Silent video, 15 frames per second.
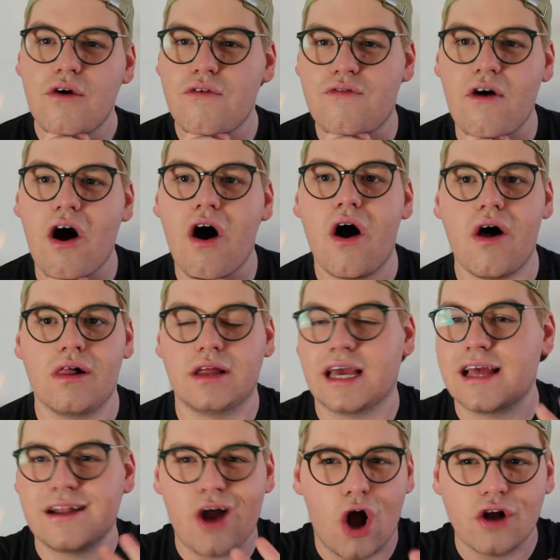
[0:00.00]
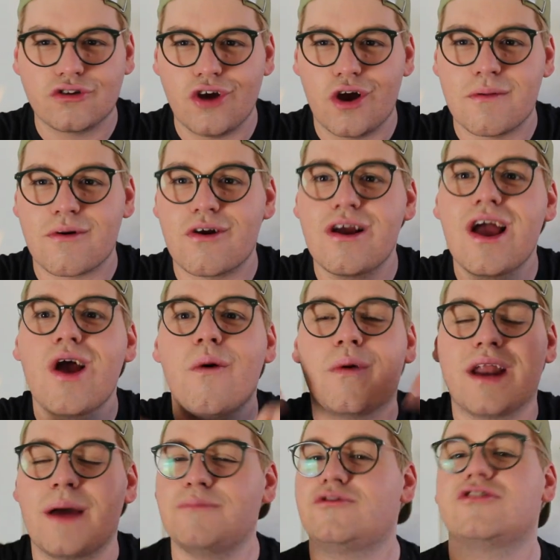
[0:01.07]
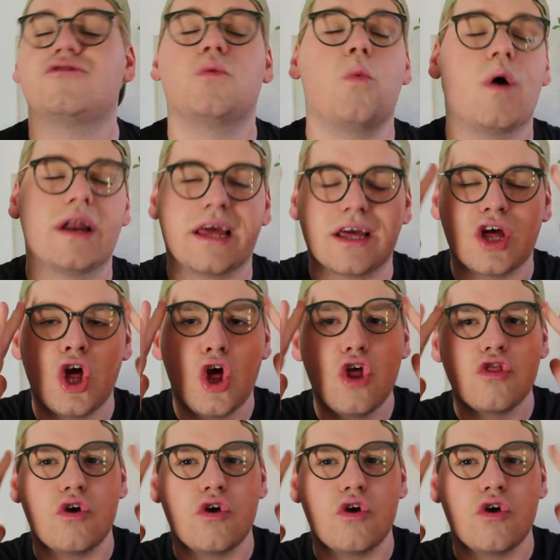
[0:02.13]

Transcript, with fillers: fall in October when I'm just wanting